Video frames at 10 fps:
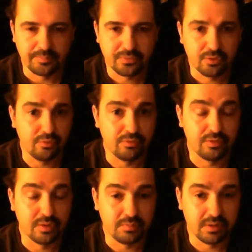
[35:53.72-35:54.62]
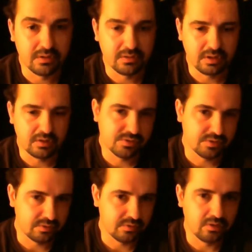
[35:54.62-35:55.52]
reviewing beer, I also
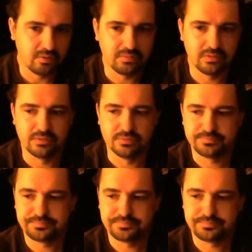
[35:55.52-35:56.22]
do home brew.